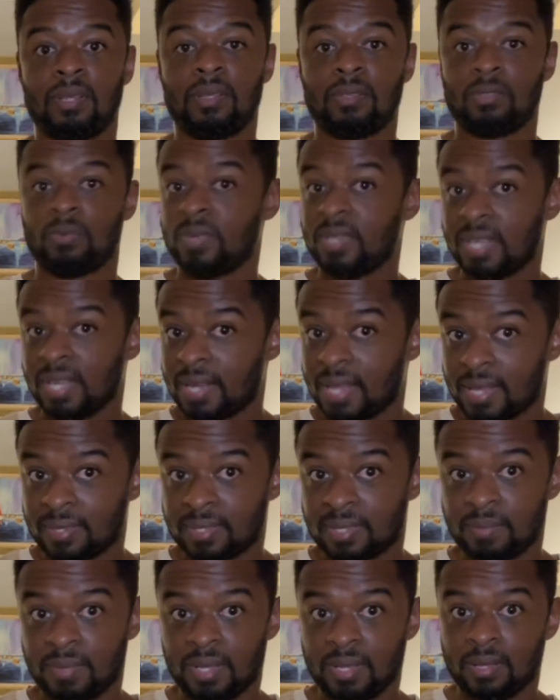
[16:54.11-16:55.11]
So we can
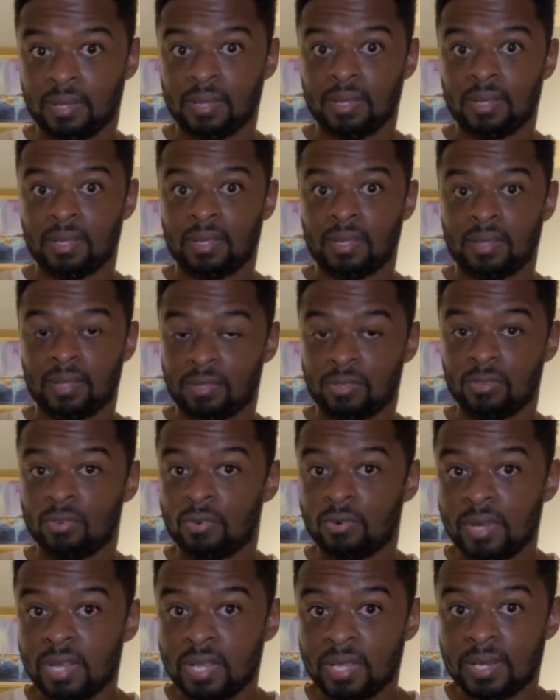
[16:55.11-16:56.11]
estimate that the
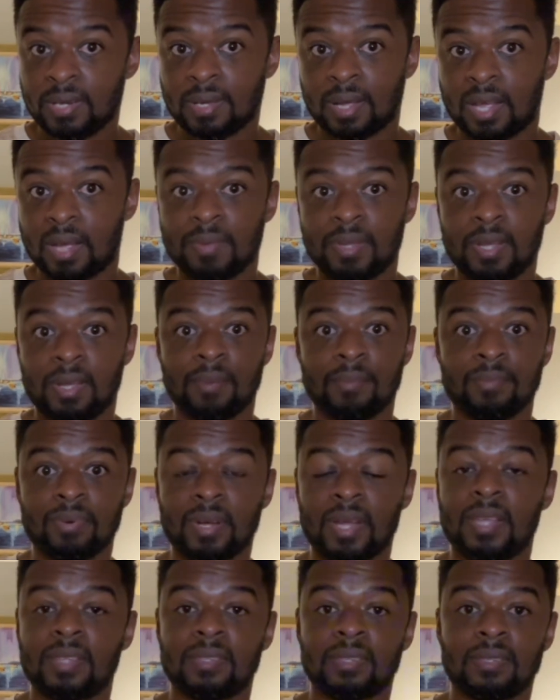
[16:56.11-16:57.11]
Ukrainian army
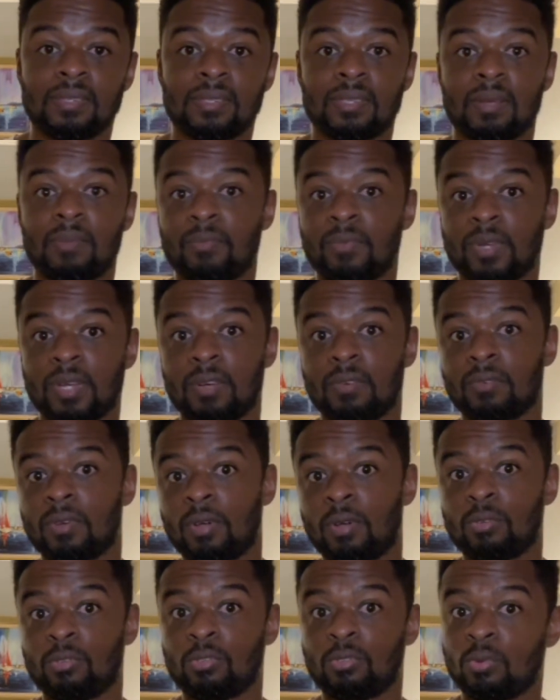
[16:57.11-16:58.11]
comprises somewhere
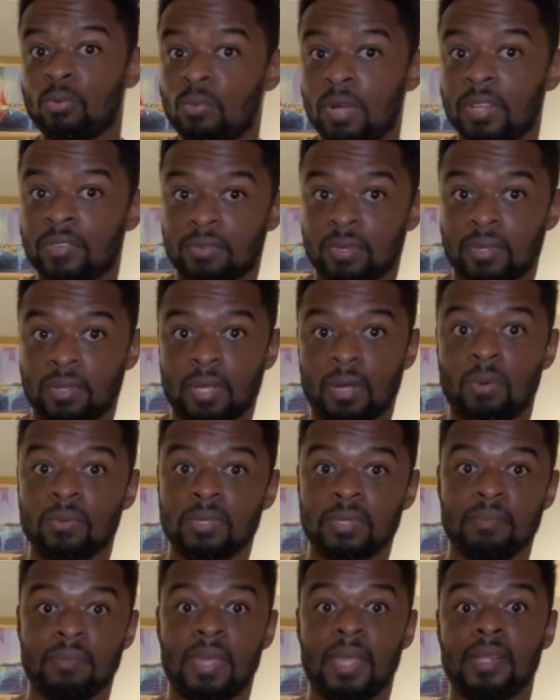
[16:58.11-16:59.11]
around
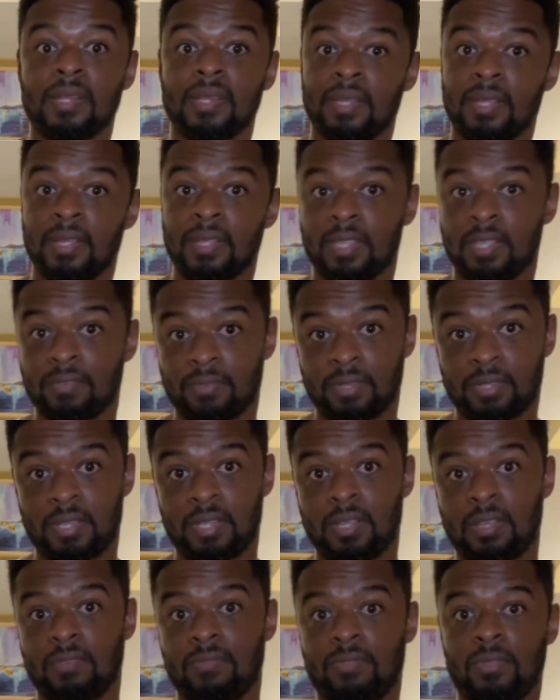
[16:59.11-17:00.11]
200,000 men, give or
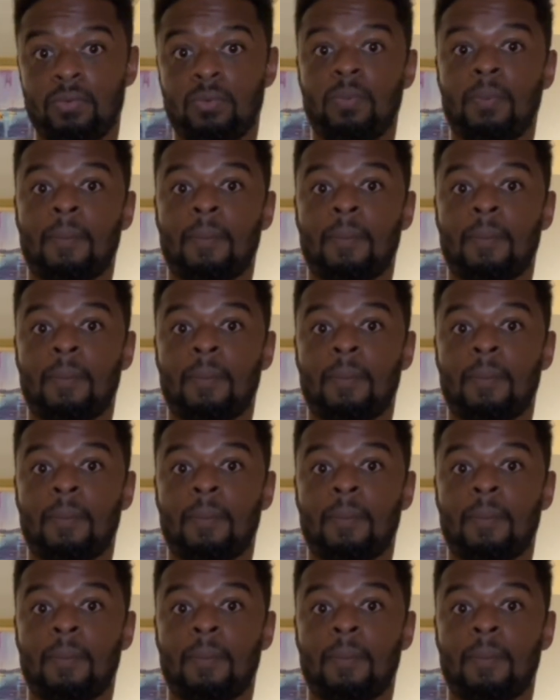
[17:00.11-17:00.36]
take a few.